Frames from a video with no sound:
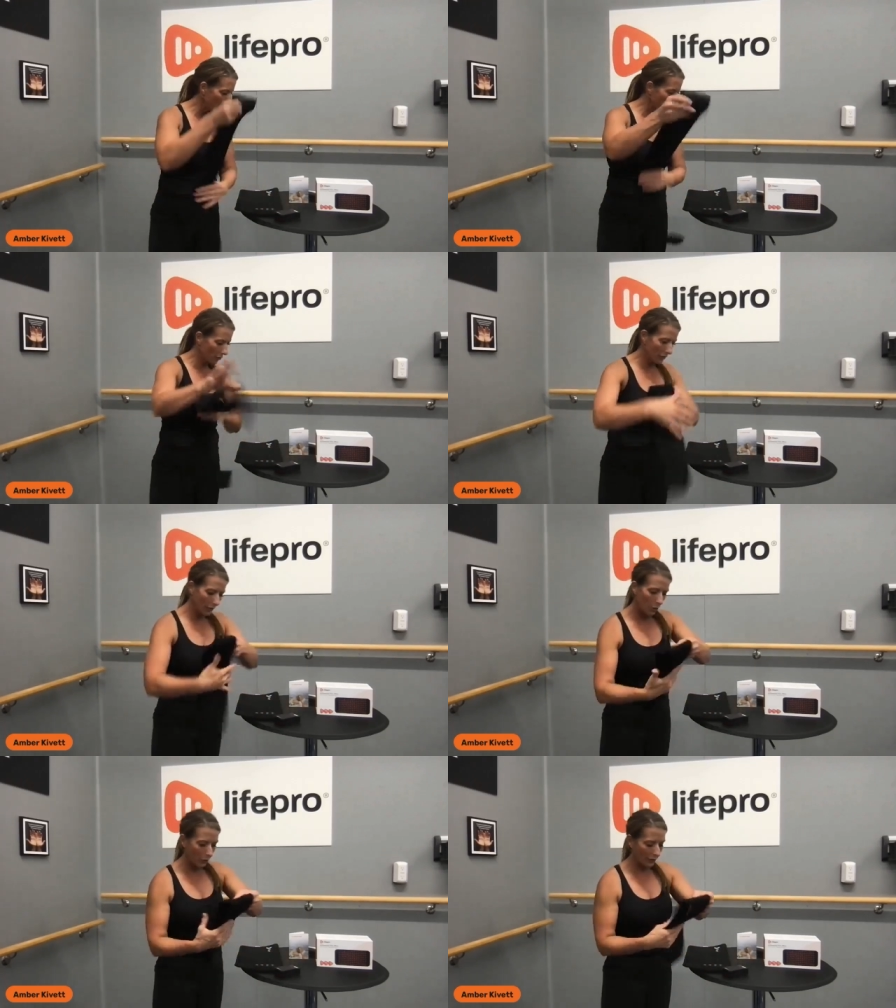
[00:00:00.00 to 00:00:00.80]
So
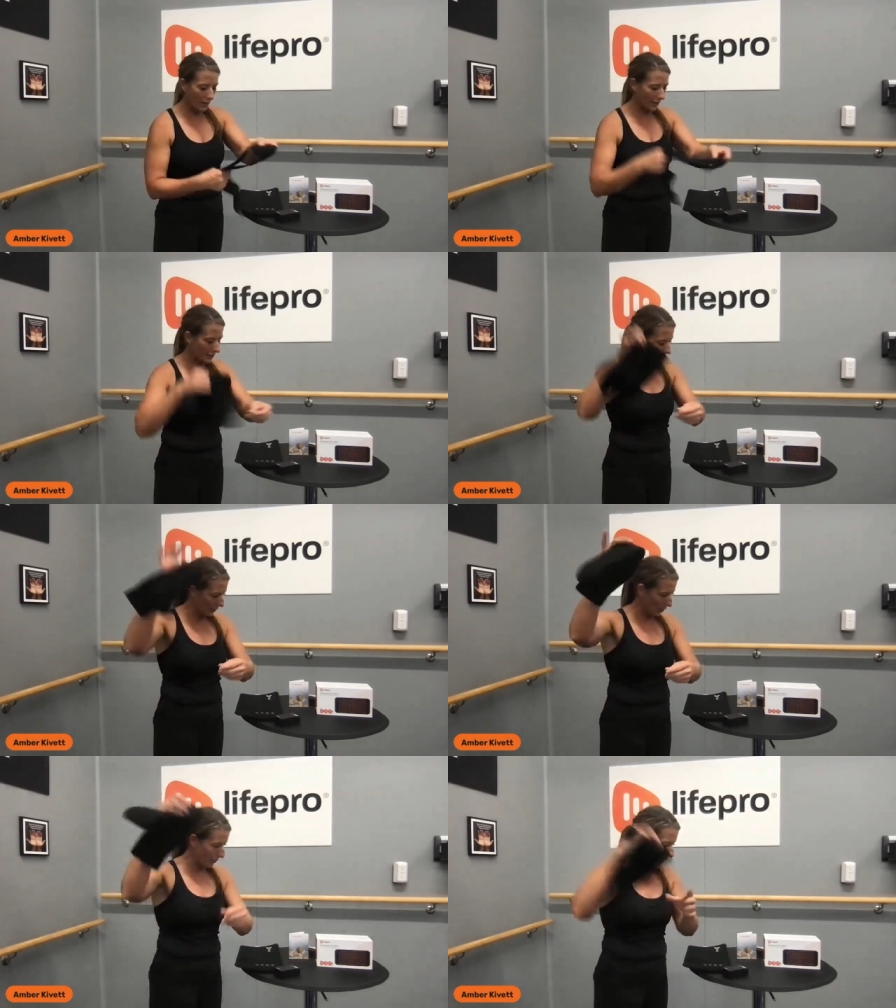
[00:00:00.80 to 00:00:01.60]
we've got
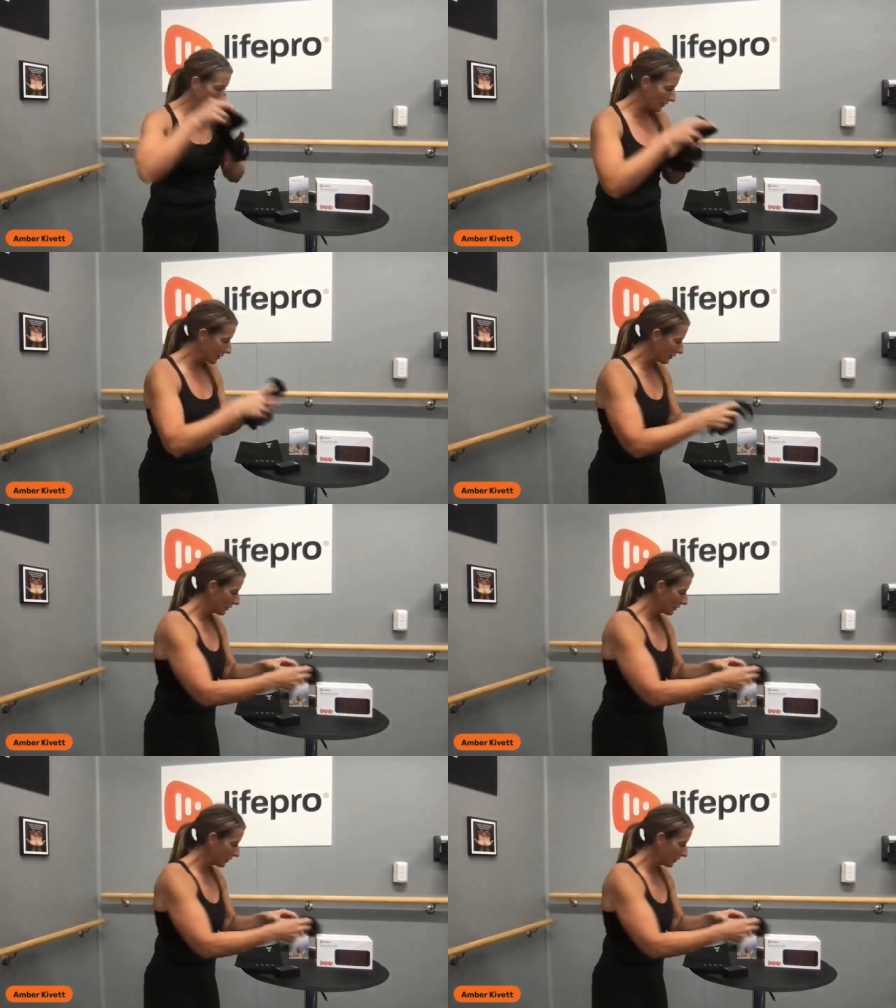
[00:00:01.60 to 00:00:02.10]
our belt,